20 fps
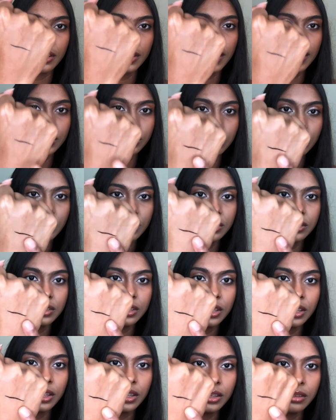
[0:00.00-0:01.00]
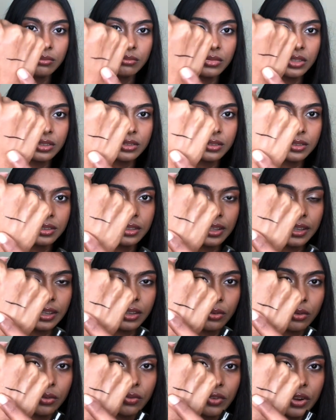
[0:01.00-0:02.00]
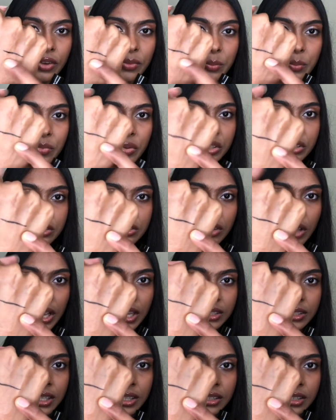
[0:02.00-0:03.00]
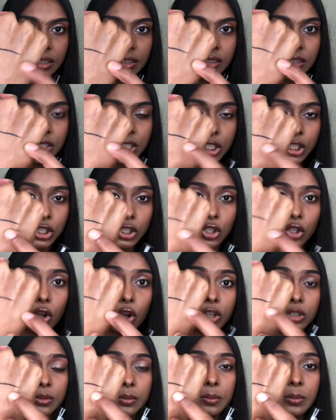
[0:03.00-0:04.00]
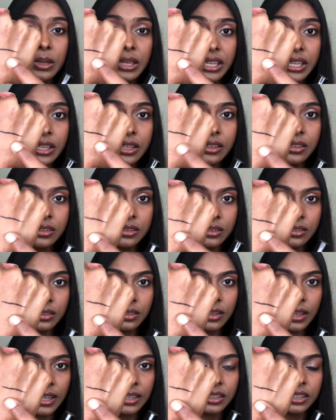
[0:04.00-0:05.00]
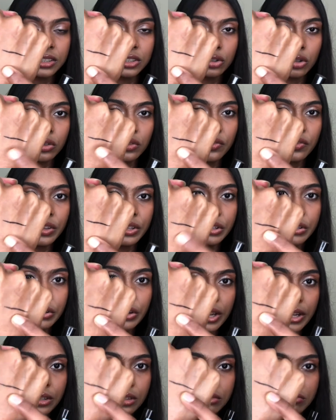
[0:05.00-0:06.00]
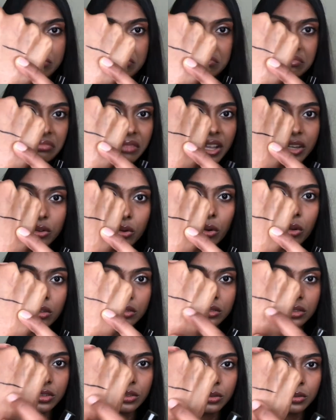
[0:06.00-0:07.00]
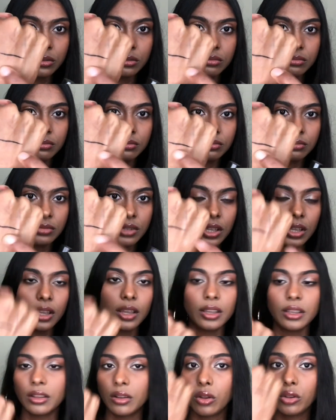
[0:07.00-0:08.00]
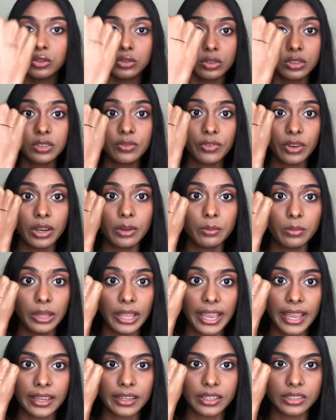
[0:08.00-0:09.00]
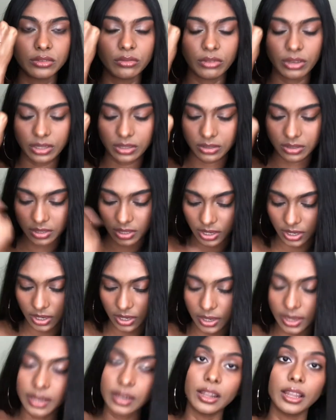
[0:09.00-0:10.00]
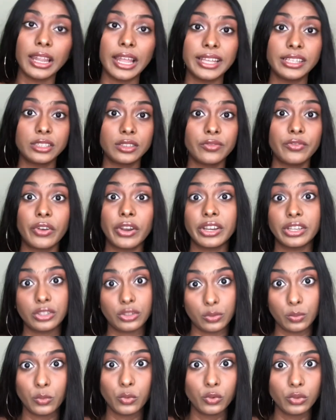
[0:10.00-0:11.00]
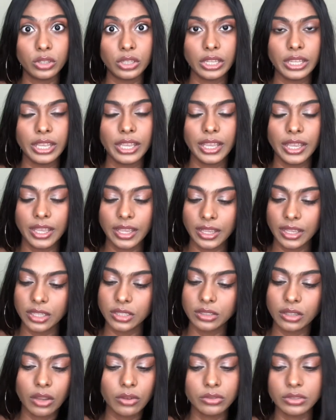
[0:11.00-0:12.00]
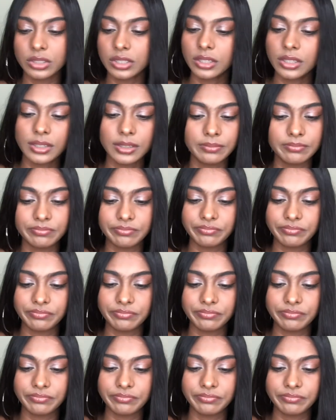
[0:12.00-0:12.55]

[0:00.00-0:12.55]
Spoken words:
As you can see, this is, like, you know, very precise, and it does not bleed and does not feather at all. So also, it's very black, as you can see, and glides very smoothly. So I would say